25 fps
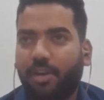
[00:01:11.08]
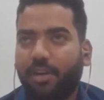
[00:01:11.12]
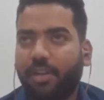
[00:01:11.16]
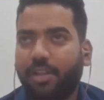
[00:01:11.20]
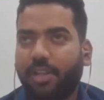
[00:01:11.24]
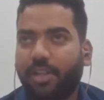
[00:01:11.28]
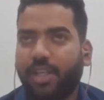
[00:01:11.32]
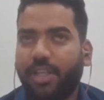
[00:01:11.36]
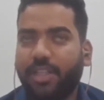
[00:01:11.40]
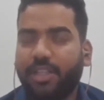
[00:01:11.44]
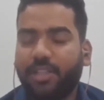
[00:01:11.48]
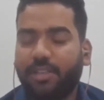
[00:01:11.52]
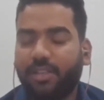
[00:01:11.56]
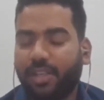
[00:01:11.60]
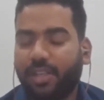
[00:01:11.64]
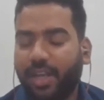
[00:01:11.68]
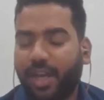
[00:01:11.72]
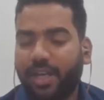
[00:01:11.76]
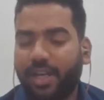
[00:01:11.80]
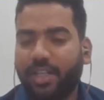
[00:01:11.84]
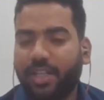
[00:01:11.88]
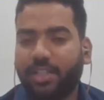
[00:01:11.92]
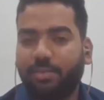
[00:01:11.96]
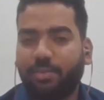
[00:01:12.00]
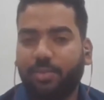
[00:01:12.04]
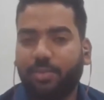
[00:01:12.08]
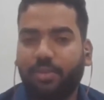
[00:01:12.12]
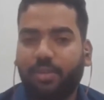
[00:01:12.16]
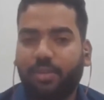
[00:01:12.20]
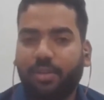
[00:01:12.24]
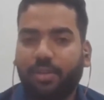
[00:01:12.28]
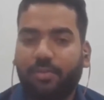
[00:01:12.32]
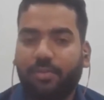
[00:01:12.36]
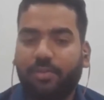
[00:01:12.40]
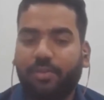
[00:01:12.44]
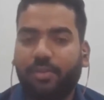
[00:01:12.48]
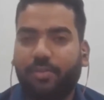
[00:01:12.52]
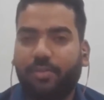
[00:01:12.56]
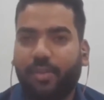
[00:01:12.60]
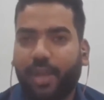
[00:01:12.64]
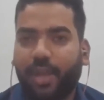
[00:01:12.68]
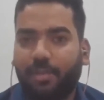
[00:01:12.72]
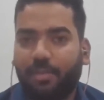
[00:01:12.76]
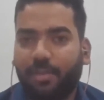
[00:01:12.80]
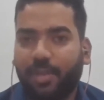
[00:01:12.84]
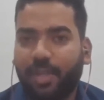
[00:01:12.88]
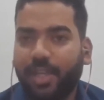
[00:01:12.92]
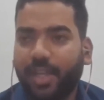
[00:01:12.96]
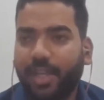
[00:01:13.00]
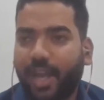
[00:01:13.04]
There is a land dispute of our
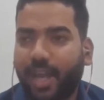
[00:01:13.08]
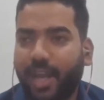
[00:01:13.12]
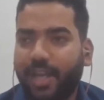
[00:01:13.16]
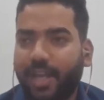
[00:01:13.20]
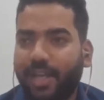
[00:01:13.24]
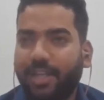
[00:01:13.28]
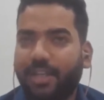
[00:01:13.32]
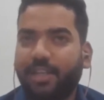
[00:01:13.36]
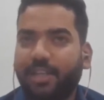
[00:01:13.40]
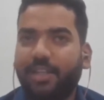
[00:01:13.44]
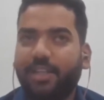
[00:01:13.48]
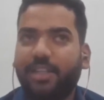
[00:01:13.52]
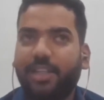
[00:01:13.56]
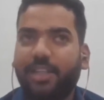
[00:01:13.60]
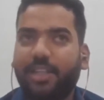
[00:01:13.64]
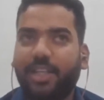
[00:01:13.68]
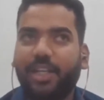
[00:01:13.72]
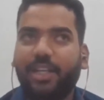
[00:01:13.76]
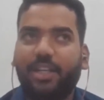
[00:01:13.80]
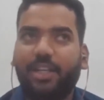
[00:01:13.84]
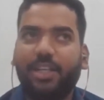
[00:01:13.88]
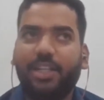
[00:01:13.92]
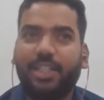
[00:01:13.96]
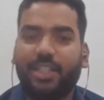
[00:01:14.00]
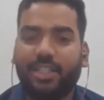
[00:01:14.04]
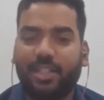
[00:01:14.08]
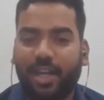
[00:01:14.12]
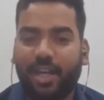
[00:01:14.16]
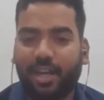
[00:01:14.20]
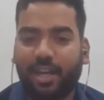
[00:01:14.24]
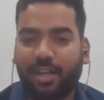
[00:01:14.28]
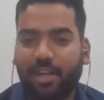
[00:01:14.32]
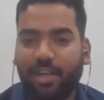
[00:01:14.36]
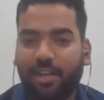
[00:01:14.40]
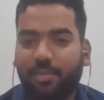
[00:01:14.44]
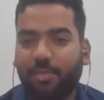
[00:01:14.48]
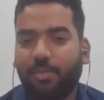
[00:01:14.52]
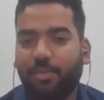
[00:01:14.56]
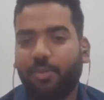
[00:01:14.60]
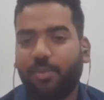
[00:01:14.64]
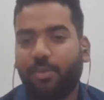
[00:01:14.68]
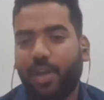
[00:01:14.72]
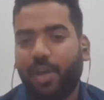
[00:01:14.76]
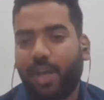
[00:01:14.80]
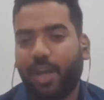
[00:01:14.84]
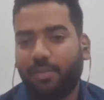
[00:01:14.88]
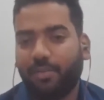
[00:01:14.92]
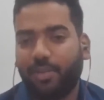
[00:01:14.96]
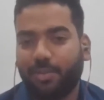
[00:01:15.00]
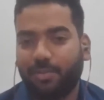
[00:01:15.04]
family, and it started before
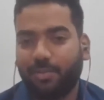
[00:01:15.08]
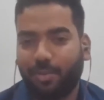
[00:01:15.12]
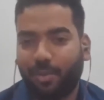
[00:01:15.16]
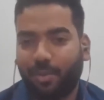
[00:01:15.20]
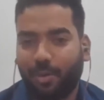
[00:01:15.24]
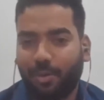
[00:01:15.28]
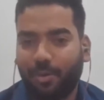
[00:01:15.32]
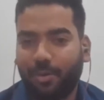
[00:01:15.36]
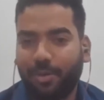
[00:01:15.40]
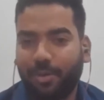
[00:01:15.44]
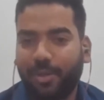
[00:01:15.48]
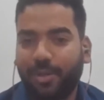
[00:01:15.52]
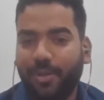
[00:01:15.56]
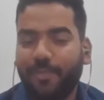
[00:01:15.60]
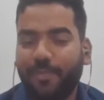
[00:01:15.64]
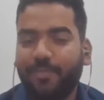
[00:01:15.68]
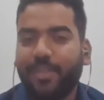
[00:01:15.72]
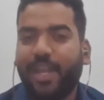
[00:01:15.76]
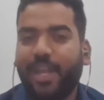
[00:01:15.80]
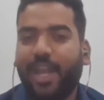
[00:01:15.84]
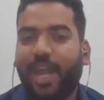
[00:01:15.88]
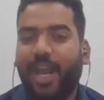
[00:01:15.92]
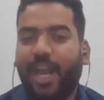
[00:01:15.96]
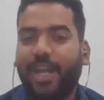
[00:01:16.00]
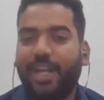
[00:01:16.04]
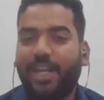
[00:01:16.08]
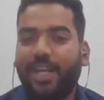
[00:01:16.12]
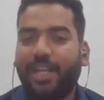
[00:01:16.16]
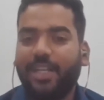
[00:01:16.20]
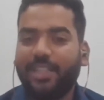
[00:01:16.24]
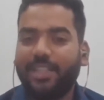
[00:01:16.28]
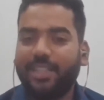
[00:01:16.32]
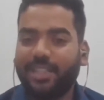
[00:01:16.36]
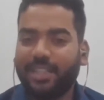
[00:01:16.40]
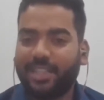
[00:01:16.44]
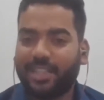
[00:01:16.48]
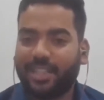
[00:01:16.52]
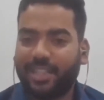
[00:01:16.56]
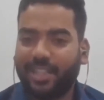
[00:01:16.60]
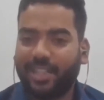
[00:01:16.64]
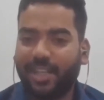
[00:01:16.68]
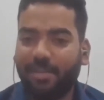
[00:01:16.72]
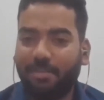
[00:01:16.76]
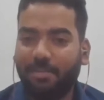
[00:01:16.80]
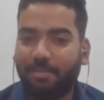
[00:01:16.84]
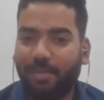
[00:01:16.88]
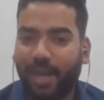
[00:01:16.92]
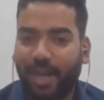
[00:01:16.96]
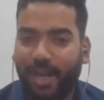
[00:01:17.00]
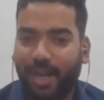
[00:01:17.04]
I was born, and is
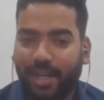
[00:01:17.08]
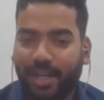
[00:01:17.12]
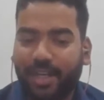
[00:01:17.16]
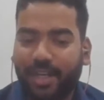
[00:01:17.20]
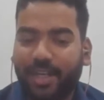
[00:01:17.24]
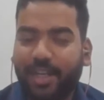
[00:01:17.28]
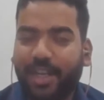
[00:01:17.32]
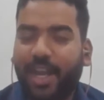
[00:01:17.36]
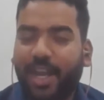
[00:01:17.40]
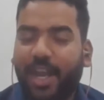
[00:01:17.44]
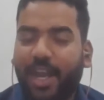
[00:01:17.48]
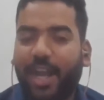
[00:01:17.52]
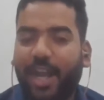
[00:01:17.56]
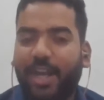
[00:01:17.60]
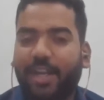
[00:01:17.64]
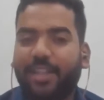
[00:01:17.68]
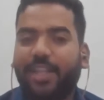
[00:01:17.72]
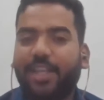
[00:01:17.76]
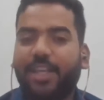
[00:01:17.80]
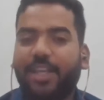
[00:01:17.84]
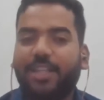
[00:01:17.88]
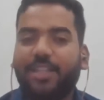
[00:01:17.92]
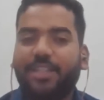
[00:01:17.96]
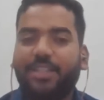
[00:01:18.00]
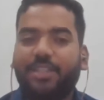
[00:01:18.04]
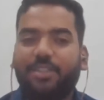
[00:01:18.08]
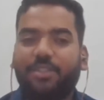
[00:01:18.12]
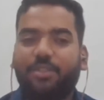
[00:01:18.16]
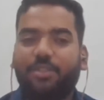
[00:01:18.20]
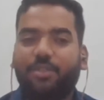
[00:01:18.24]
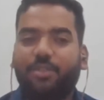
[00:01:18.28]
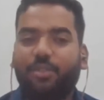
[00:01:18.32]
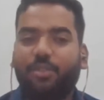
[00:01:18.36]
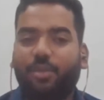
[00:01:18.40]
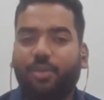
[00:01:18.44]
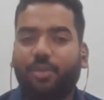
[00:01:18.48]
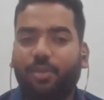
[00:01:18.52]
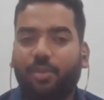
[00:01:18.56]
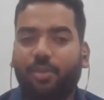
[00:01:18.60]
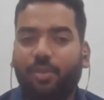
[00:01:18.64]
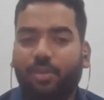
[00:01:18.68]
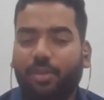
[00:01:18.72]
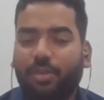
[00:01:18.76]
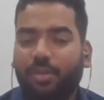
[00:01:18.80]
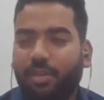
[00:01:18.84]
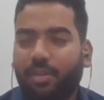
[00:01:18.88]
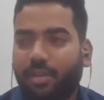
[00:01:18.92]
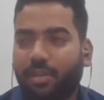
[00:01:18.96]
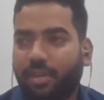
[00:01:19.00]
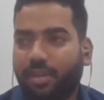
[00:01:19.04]
still pending. And there is
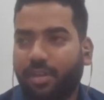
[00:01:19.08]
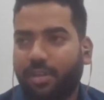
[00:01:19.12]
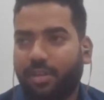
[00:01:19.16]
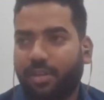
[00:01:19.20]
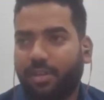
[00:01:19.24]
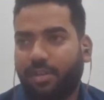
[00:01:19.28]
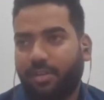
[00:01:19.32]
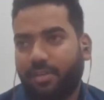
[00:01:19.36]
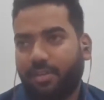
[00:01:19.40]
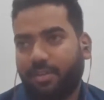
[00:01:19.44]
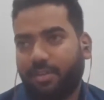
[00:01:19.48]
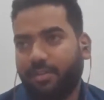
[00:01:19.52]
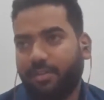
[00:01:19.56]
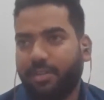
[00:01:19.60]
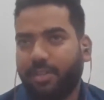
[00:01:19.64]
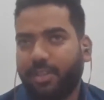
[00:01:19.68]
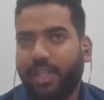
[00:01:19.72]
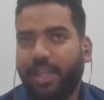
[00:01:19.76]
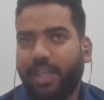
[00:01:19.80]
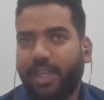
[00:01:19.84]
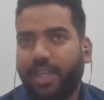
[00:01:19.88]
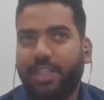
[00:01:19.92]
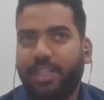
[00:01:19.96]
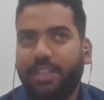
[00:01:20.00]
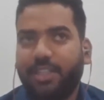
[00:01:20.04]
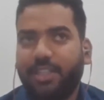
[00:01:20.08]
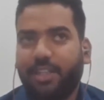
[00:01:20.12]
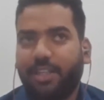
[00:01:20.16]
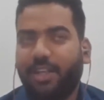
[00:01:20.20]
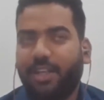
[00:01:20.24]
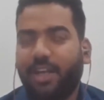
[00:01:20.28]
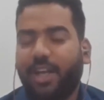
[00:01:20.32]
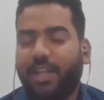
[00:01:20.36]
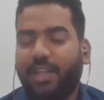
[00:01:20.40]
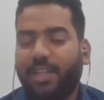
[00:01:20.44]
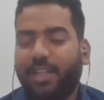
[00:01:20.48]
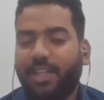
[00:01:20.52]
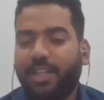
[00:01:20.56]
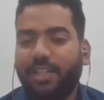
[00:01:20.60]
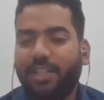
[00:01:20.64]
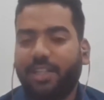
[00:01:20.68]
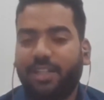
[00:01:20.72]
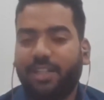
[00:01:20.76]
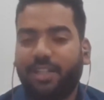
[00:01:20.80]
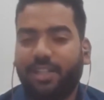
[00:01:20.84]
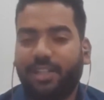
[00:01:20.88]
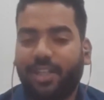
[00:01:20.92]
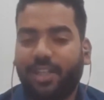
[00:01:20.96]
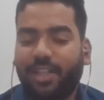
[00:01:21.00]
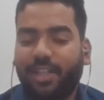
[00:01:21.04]
no, I
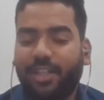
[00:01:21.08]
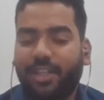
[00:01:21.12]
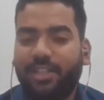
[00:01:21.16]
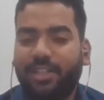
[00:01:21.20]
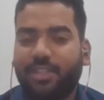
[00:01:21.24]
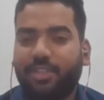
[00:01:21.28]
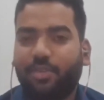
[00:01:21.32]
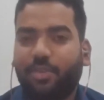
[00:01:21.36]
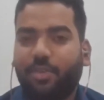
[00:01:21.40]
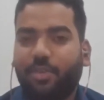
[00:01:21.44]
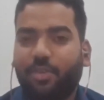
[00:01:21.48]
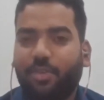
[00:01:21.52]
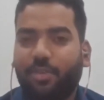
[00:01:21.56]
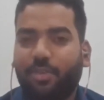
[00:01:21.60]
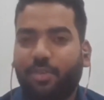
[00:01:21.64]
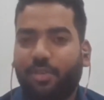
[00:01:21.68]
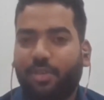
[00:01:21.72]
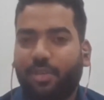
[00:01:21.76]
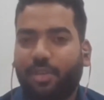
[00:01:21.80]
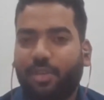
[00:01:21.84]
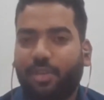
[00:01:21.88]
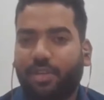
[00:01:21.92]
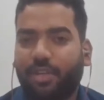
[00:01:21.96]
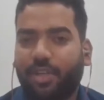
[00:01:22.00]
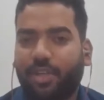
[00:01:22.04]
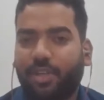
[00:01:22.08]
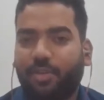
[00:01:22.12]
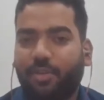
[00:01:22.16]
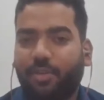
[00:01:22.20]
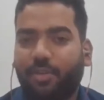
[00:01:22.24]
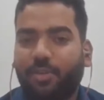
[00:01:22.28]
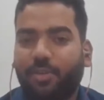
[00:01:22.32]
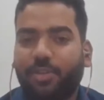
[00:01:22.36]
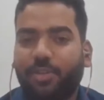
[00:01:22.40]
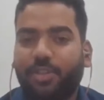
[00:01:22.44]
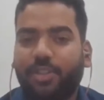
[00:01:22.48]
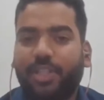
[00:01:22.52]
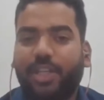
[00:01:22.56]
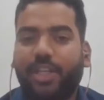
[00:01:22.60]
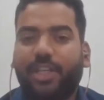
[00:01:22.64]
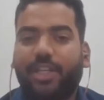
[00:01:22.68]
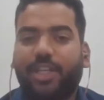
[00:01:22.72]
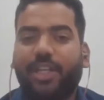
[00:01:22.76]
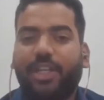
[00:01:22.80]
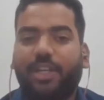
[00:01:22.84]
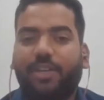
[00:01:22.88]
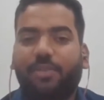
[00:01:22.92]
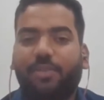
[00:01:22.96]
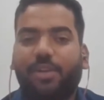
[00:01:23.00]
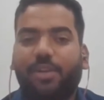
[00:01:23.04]
think, there is no recourse that
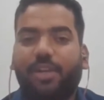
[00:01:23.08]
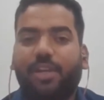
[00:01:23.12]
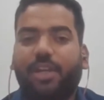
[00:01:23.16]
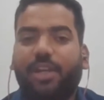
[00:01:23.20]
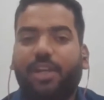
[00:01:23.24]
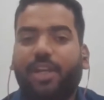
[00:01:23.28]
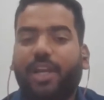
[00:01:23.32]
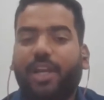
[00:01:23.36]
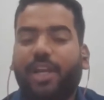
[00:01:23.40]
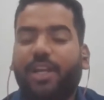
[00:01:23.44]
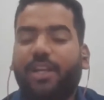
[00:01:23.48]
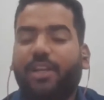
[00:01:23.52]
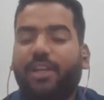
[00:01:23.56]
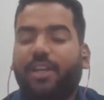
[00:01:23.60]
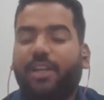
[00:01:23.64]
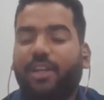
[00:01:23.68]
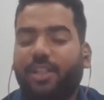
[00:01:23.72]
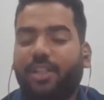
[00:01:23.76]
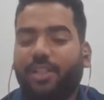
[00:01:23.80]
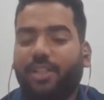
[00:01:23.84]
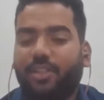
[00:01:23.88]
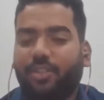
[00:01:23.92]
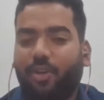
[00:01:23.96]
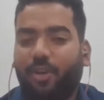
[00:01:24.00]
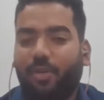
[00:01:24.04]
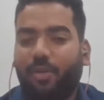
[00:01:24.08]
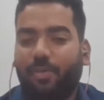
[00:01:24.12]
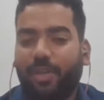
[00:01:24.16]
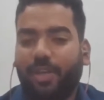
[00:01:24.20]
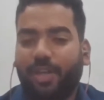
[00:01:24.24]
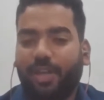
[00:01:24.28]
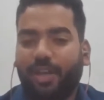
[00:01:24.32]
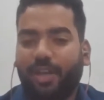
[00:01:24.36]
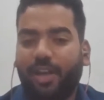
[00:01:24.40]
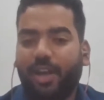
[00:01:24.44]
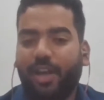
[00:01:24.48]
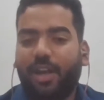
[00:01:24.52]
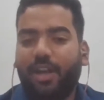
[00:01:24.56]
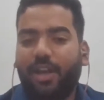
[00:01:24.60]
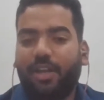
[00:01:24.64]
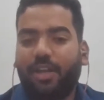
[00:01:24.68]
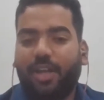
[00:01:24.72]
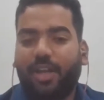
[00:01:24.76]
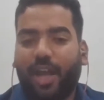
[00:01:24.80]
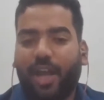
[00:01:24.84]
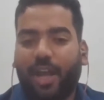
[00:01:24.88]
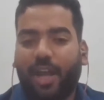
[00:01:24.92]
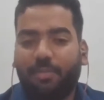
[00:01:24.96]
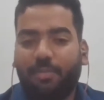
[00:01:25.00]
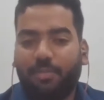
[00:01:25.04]
it will get resolved in
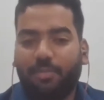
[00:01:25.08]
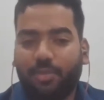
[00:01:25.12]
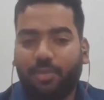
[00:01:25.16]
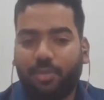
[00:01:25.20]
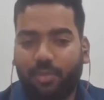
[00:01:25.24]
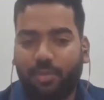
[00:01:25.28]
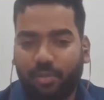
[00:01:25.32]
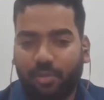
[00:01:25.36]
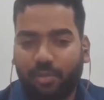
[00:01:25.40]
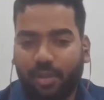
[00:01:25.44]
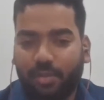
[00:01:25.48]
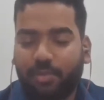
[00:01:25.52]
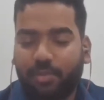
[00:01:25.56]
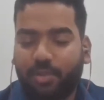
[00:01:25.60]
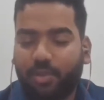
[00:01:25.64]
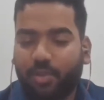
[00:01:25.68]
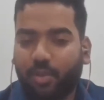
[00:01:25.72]
times to come.